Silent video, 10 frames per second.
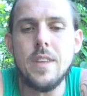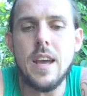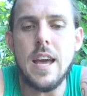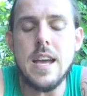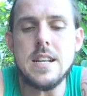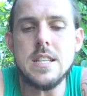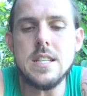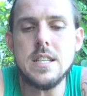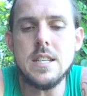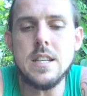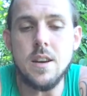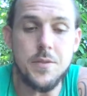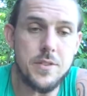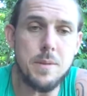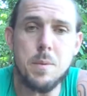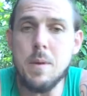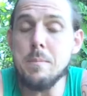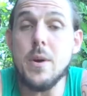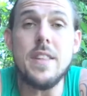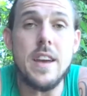And for example, my
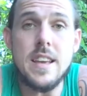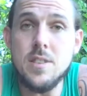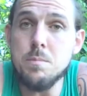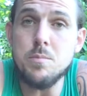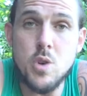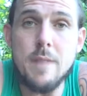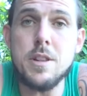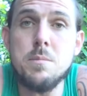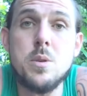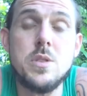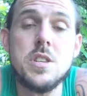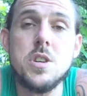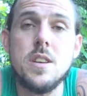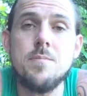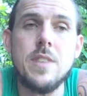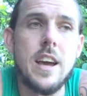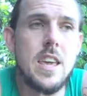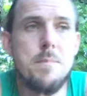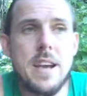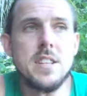brother, he's a traveling musician. Now, he
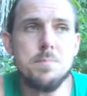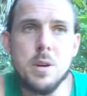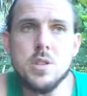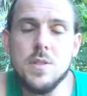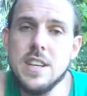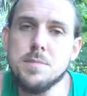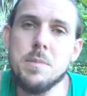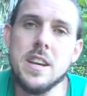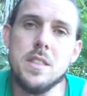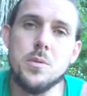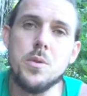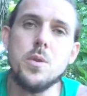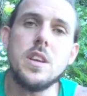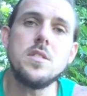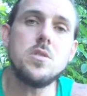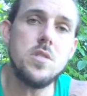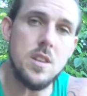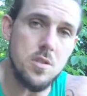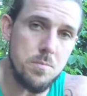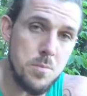makes most of his money through his
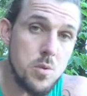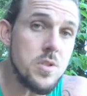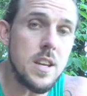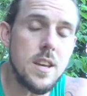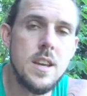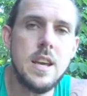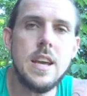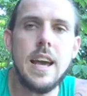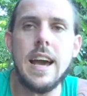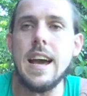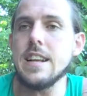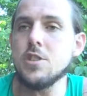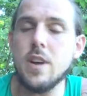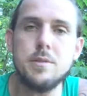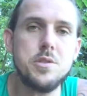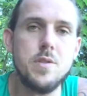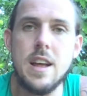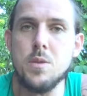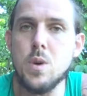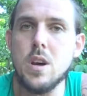music, and he travels around
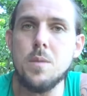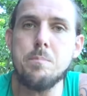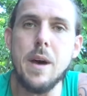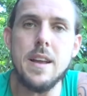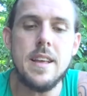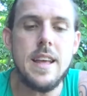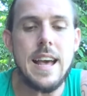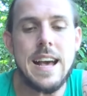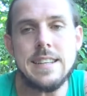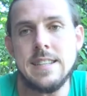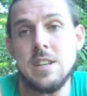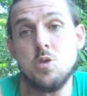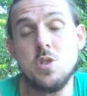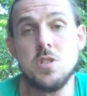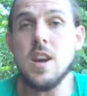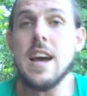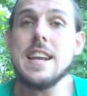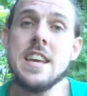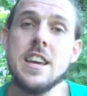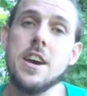the world. But as an extra side
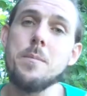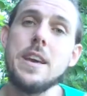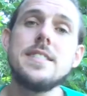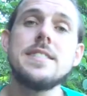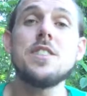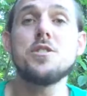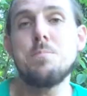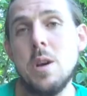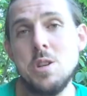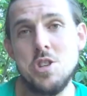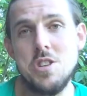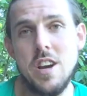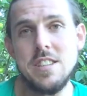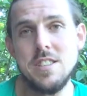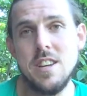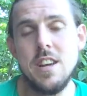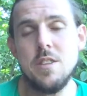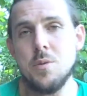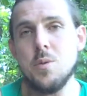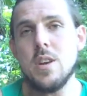income, he sells merchandise
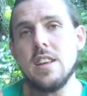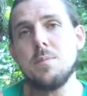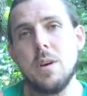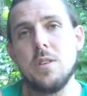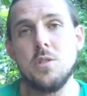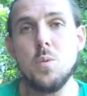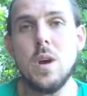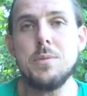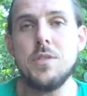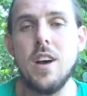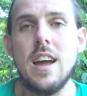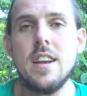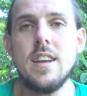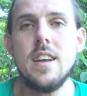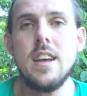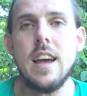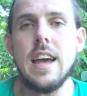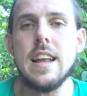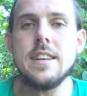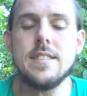through his personal website,
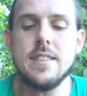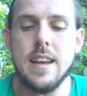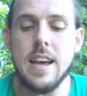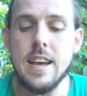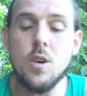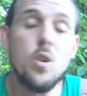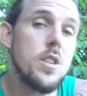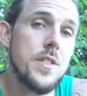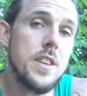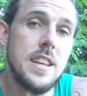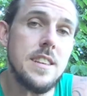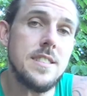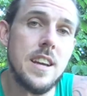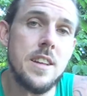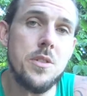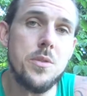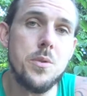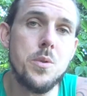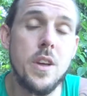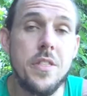and all of it is done
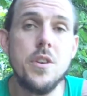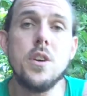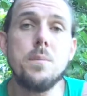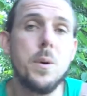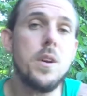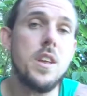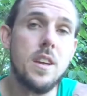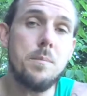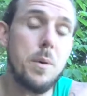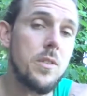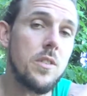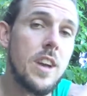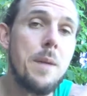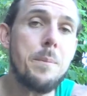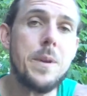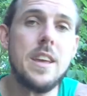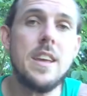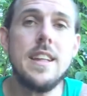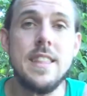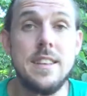through a third person company
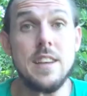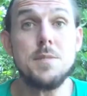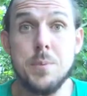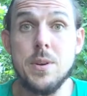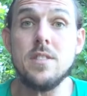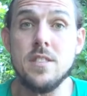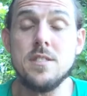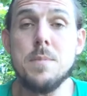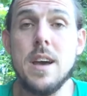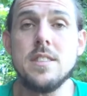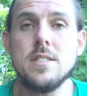that does print on demand.